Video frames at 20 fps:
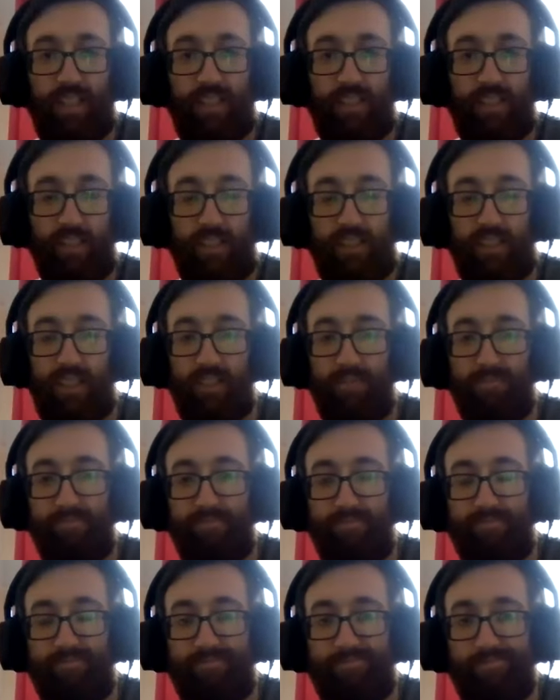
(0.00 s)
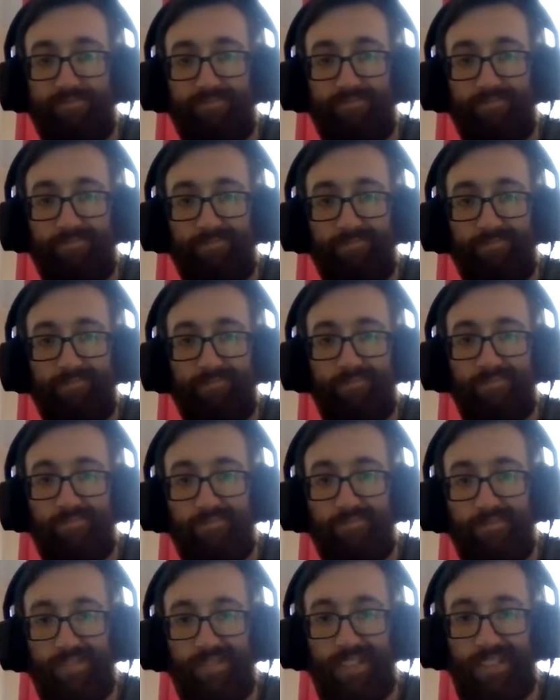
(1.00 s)
injury, isn't it?
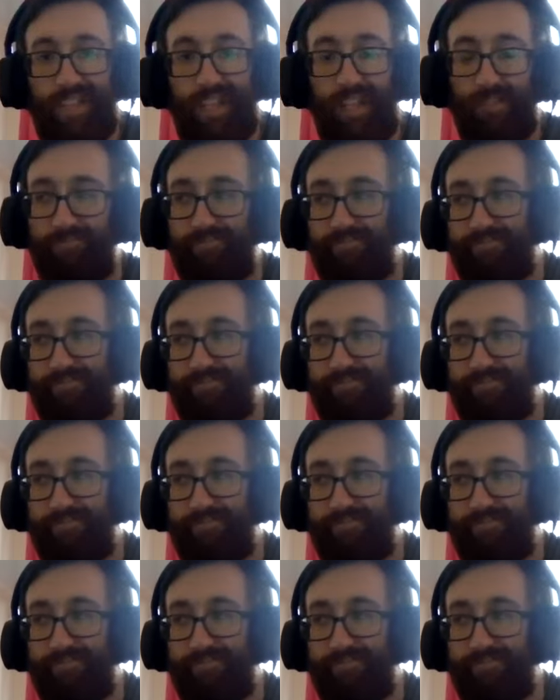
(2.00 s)
So